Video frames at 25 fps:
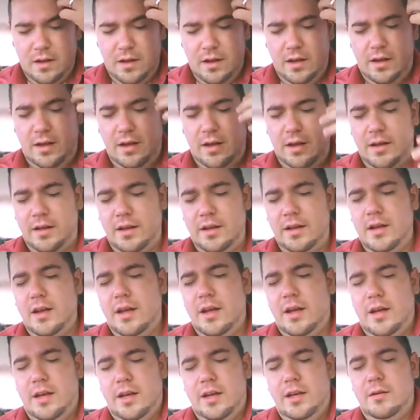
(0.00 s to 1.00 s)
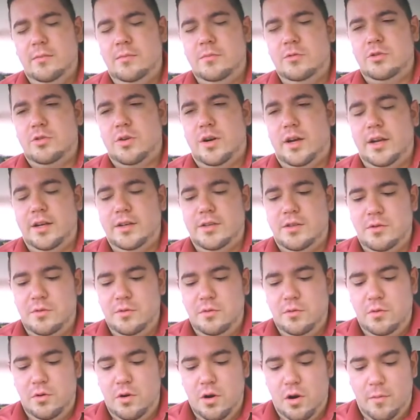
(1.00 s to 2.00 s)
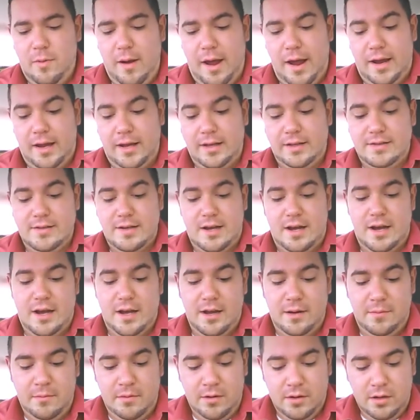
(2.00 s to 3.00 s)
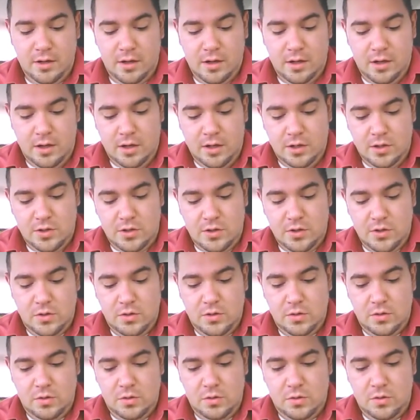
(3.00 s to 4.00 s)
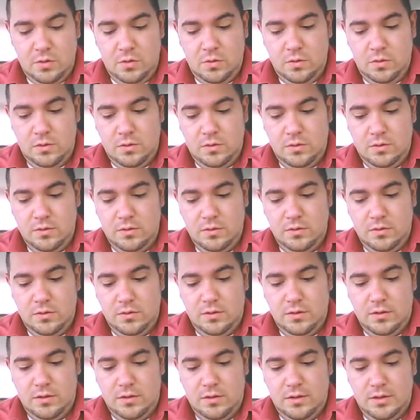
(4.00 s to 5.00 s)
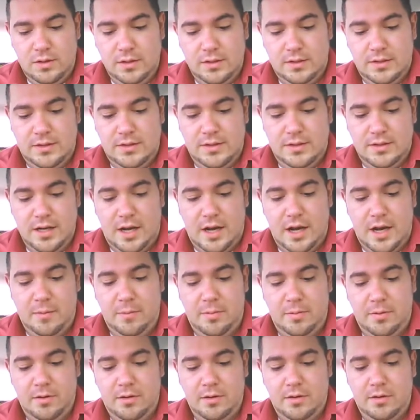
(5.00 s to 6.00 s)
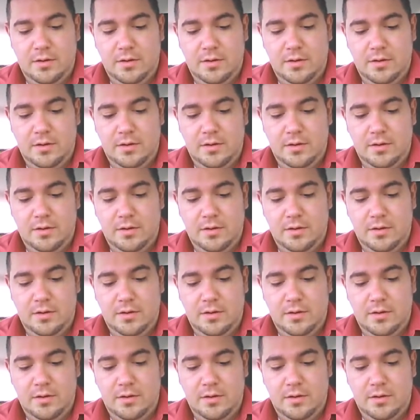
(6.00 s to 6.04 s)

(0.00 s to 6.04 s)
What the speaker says: Him trying to go back in time to stop